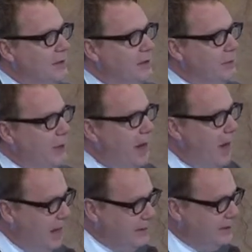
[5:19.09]
that
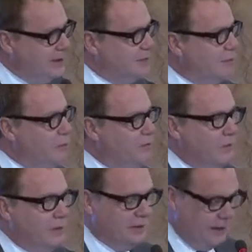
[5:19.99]
behind this
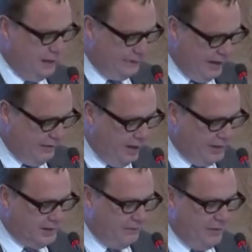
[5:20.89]
movement there
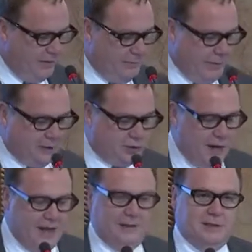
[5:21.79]
are some very big
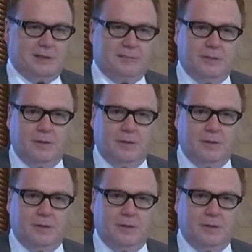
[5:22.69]
trends.